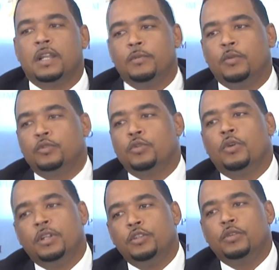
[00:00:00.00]
In their
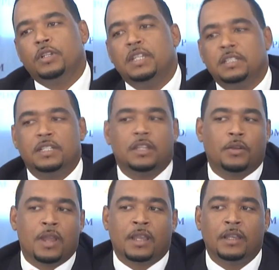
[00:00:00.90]
first press
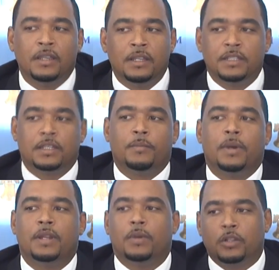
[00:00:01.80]
conference for
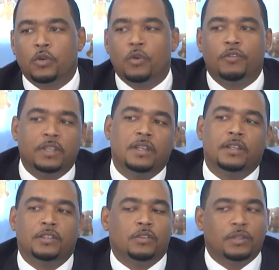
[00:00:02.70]
2010, the People's
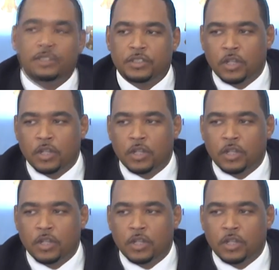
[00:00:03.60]
Democratic